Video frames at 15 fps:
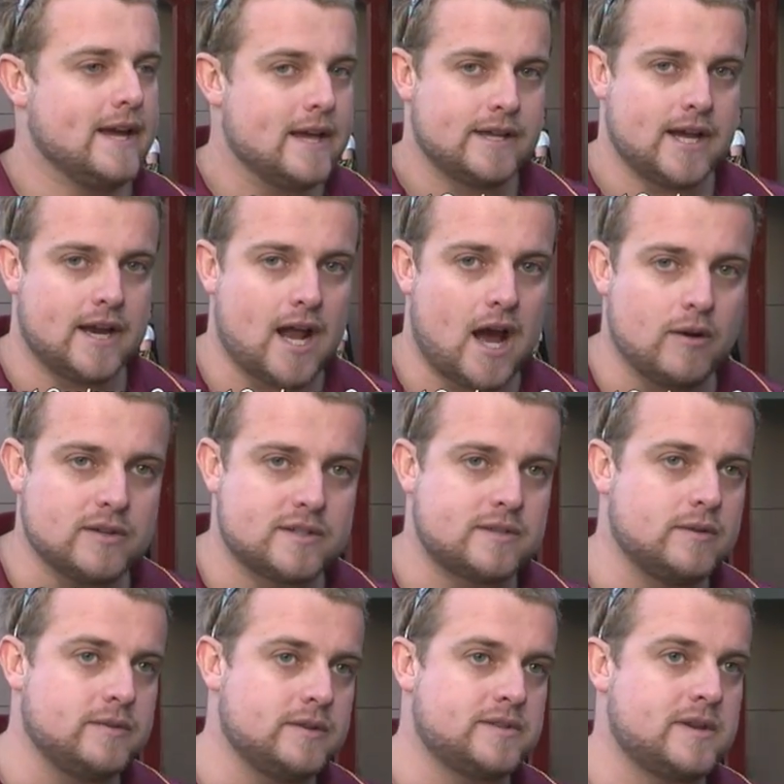Yeah, no,
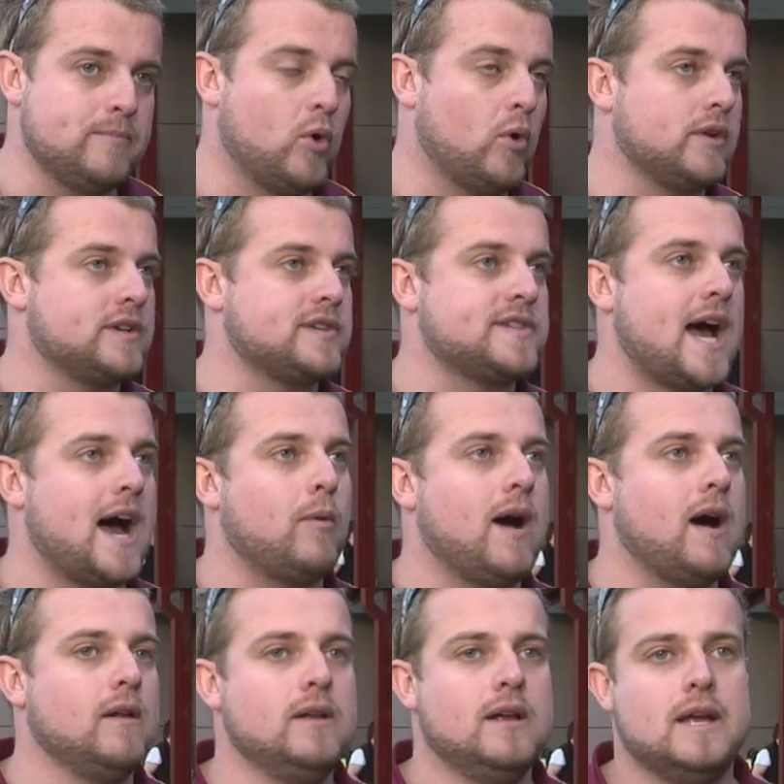it was important to start
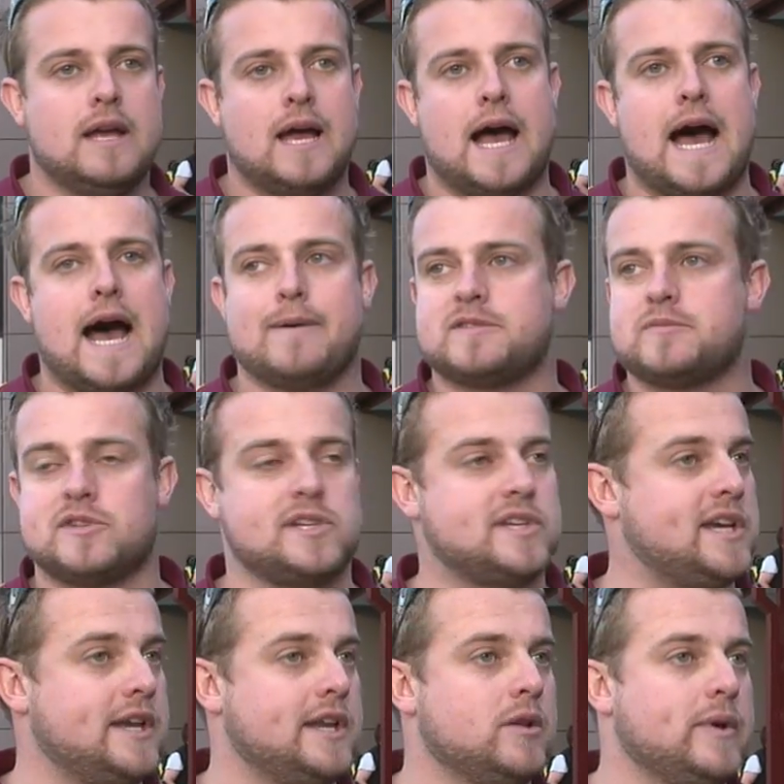well, especially
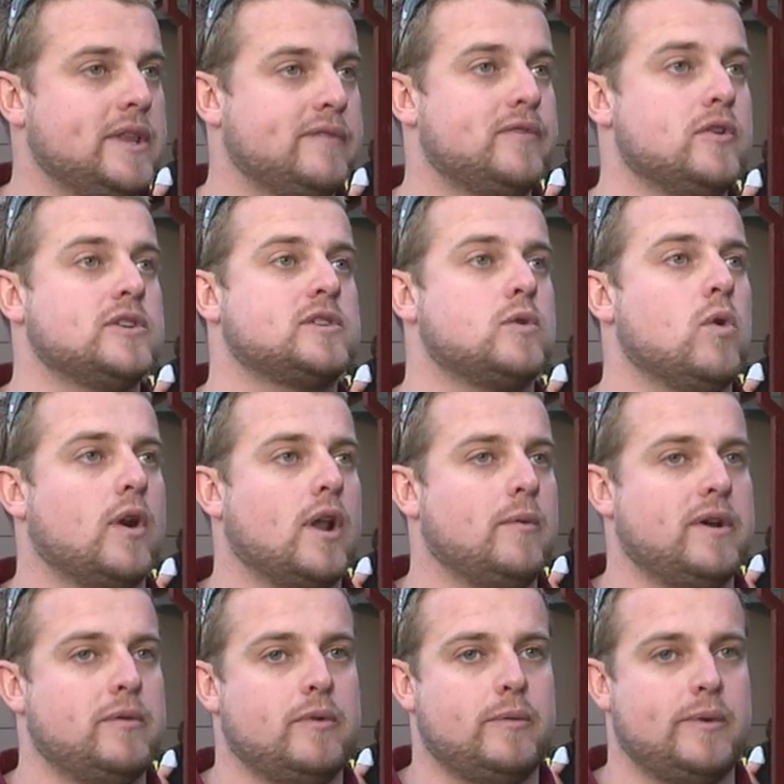kicking to win the first quarter.
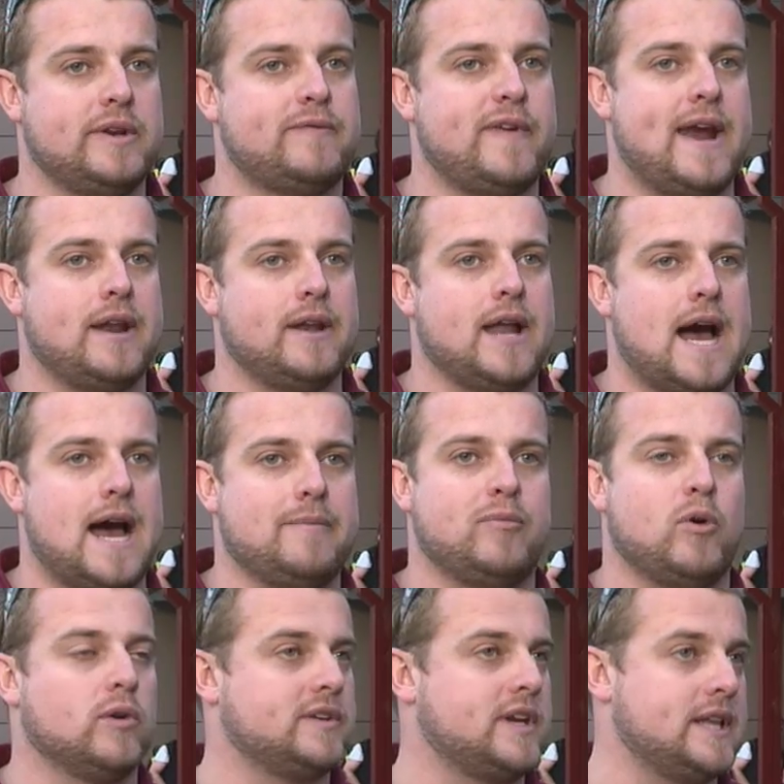We found it
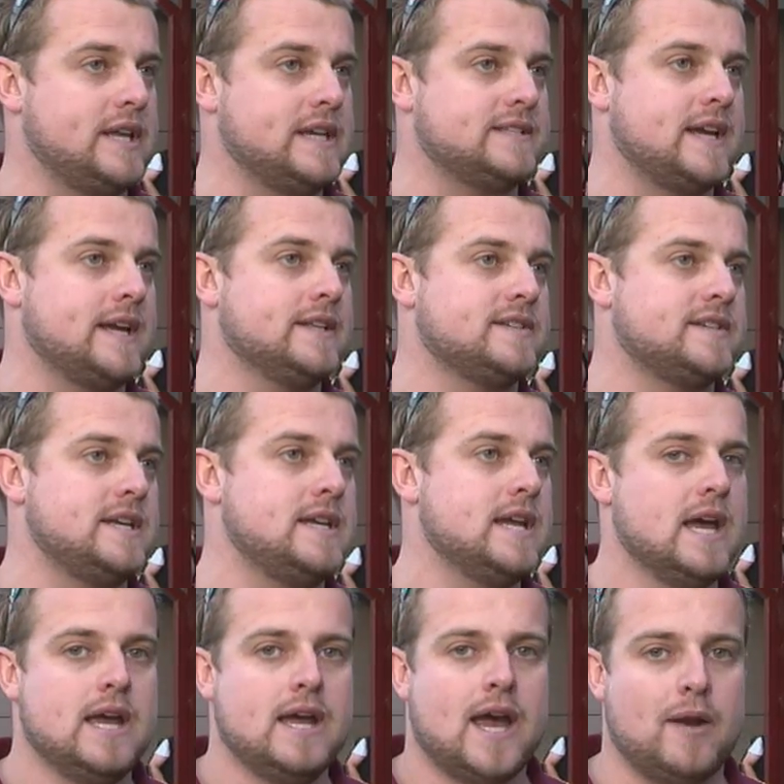important to get the ascendancy
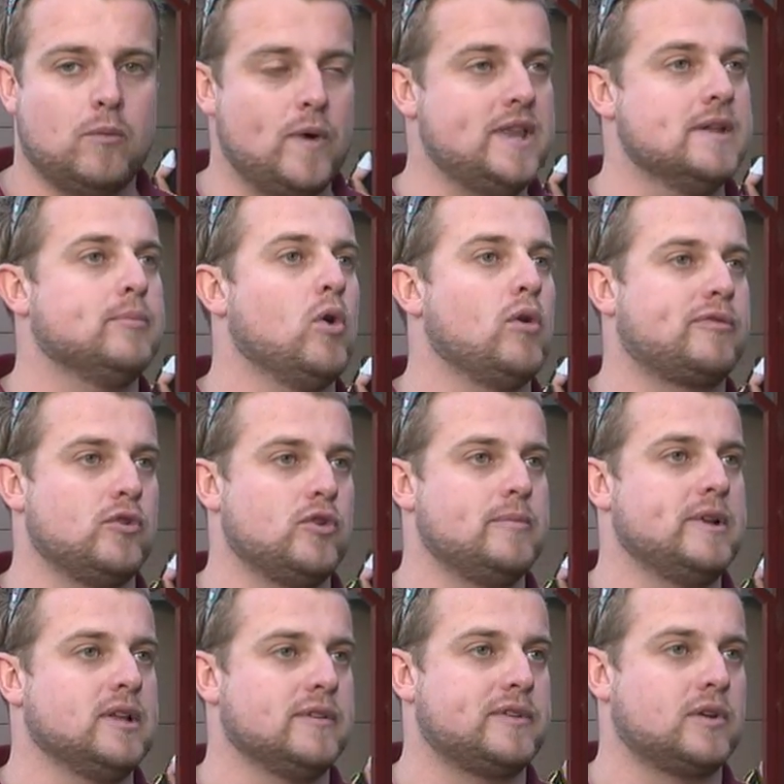and win the ball through the
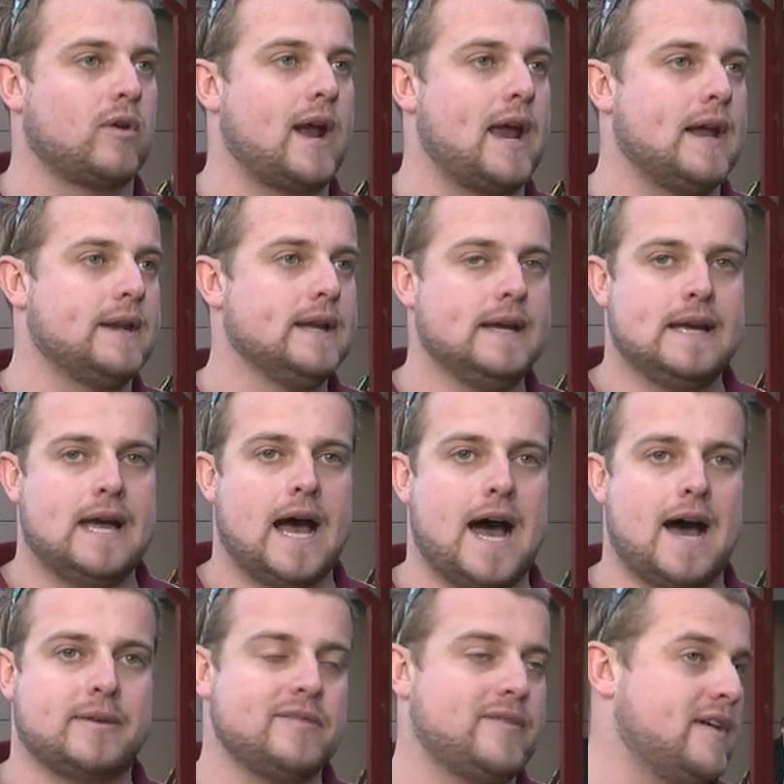middle of the ground,
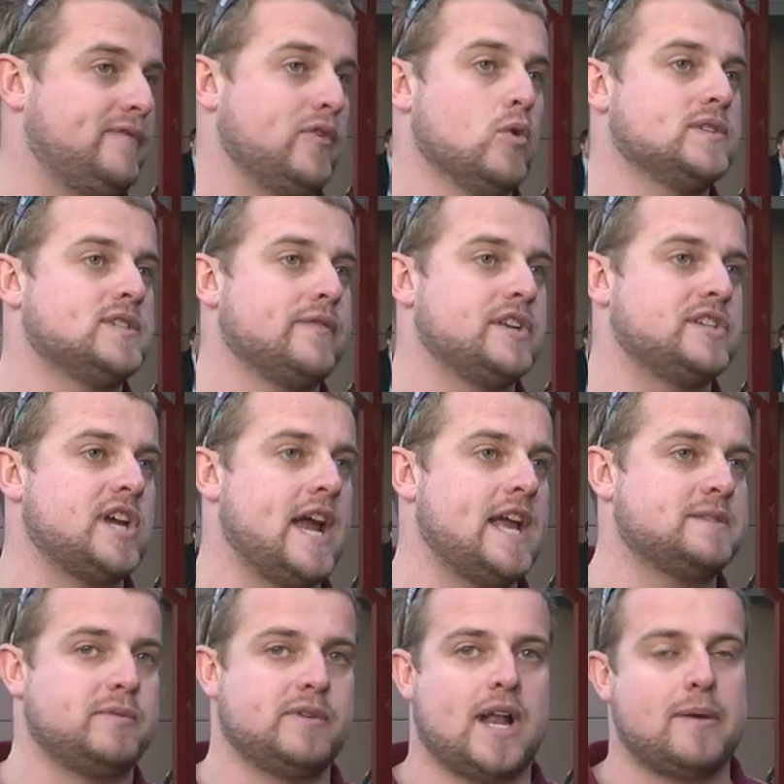give our forwards every
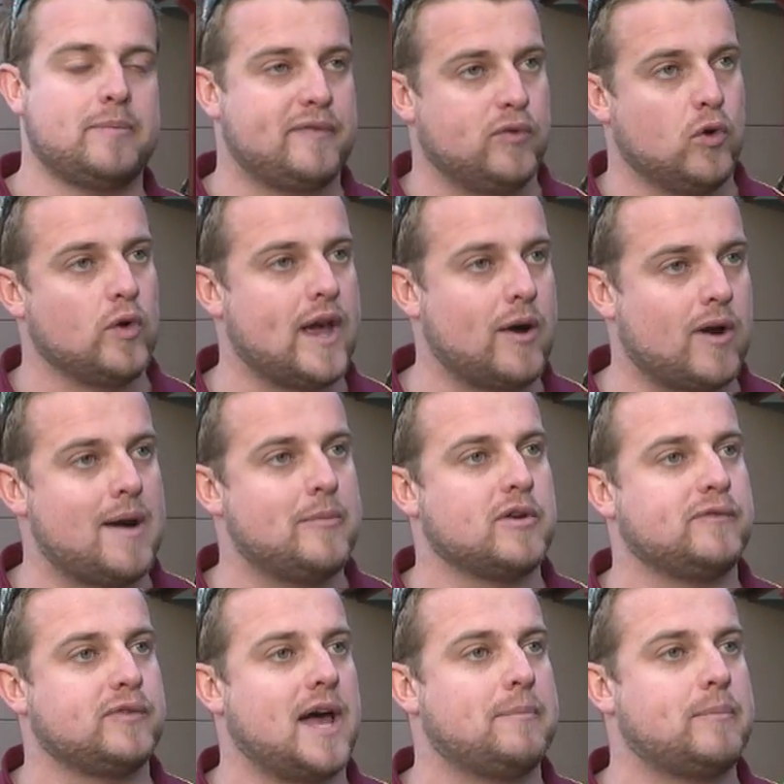chance, but, before they were able
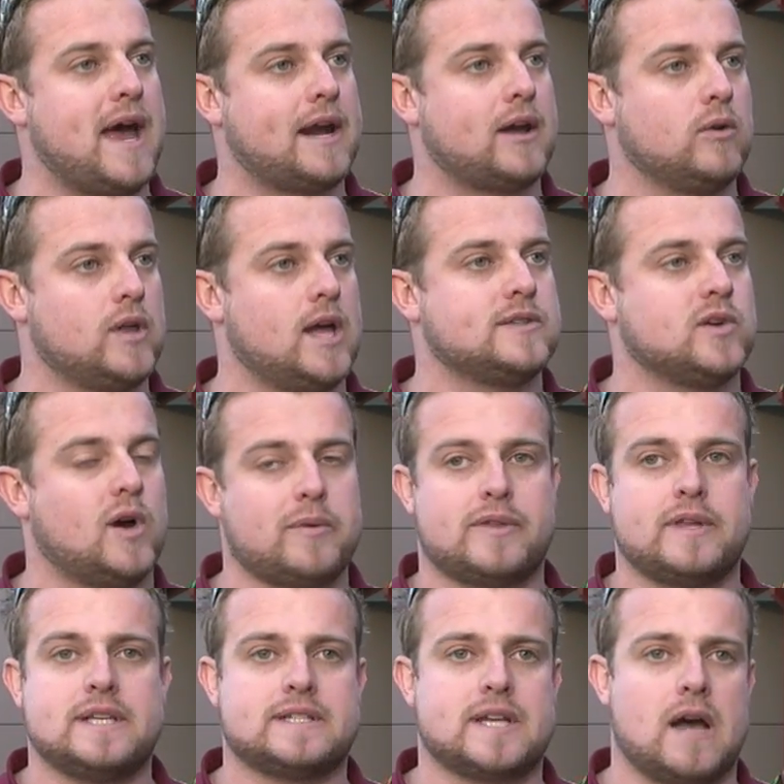to flood back and all that type of
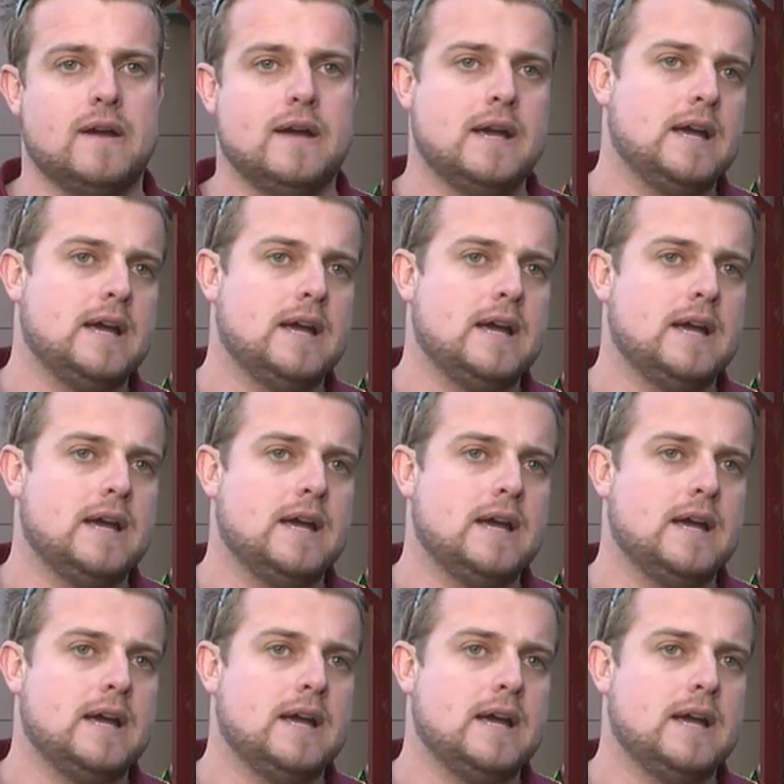thing. So,